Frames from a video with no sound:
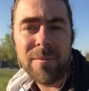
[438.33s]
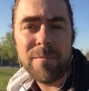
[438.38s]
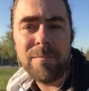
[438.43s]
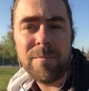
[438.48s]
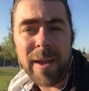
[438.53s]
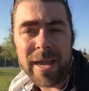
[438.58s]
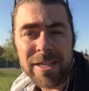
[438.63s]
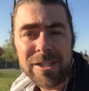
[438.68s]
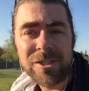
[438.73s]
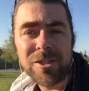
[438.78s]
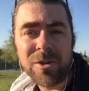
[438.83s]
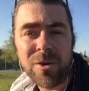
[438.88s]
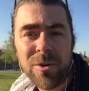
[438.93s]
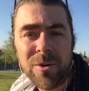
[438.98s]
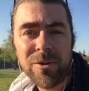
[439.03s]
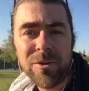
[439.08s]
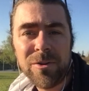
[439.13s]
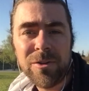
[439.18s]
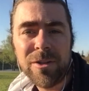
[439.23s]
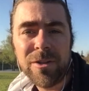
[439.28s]
based
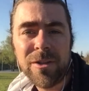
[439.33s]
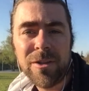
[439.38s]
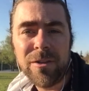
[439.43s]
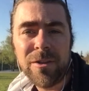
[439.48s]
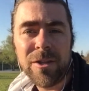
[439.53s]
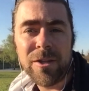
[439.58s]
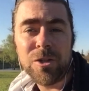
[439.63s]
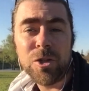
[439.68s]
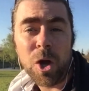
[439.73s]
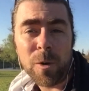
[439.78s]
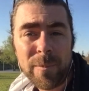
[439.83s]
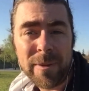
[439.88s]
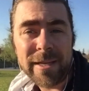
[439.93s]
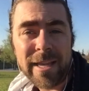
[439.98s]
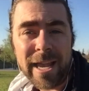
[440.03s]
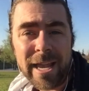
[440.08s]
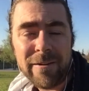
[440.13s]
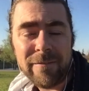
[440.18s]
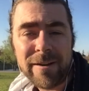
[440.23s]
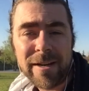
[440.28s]
on the topic
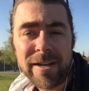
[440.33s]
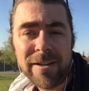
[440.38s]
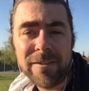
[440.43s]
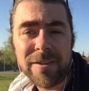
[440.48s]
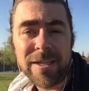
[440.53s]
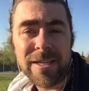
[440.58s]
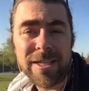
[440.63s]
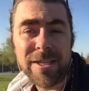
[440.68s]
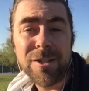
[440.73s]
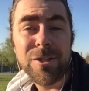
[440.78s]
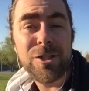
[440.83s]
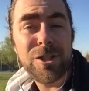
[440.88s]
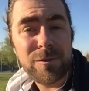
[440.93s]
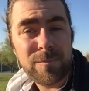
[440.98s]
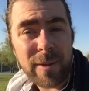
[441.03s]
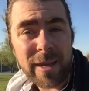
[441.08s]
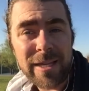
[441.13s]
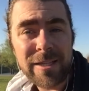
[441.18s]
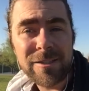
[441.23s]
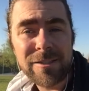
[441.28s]
area, the
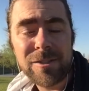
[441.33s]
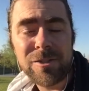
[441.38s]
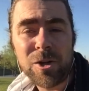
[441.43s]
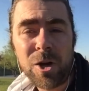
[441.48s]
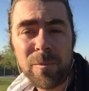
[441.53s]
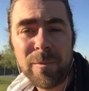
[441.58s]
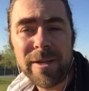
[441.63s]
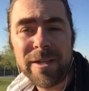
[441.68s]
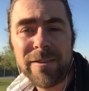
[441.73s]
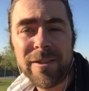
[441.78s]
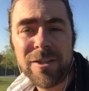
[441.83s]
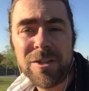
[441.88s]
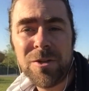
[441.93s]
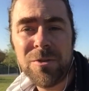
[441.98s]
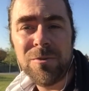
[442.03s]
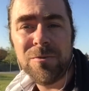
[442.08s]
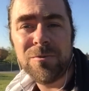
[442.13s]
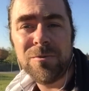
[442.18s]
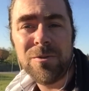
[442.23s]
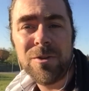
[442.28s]
space topic that
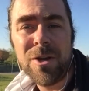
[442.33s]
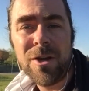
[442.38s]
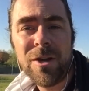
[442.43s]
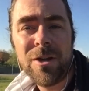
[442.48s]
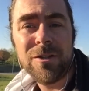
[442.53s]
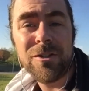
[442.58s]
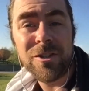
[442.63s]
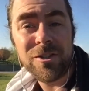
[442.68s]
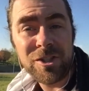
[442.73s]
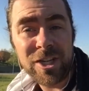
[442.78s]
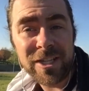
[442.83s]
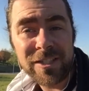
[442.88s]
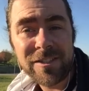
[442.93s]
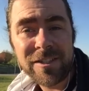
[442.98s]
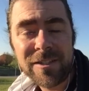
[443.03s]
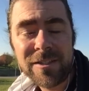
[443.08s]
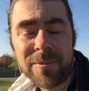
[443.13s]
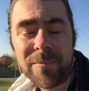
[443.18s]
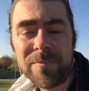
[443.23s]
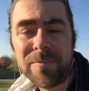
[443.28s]
you've
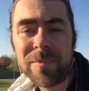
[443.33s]
suggested,